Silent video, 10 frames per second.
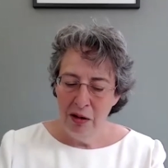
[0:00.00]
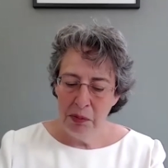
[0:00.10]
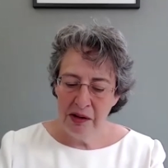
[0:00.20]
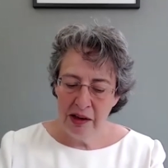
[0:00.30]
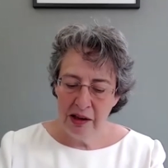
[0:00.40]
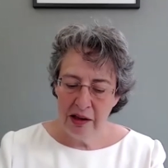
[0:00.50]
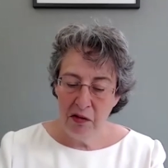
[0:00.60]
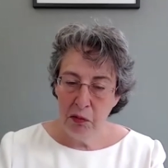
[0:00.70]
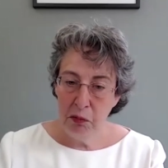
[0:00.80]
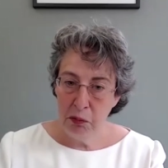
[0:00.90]
But if
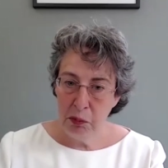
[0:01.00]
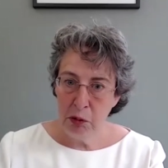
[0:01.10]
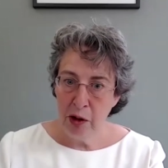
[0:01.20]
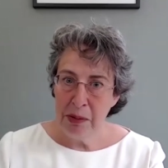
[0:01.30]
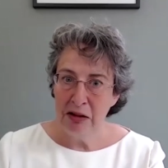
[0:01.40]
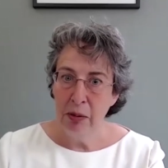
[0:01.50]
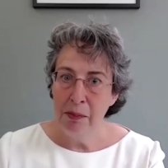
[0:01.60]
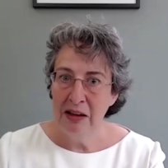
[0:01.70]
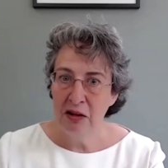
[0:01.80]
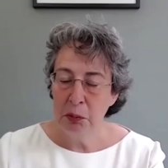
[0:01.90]
going back to
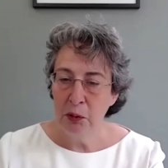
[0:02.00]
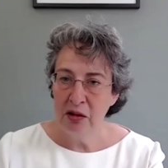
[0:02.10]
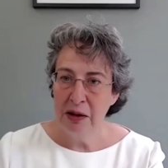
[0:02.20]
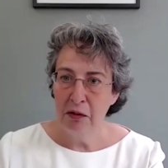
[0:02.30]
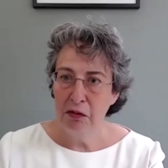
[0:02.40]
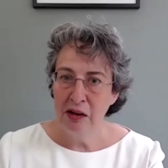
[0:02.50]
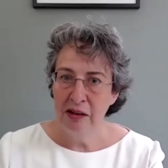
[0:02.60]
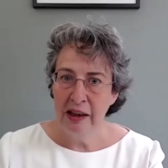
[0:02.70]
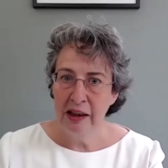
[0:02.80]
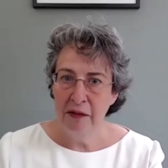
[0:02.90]
Amanda's point about funding,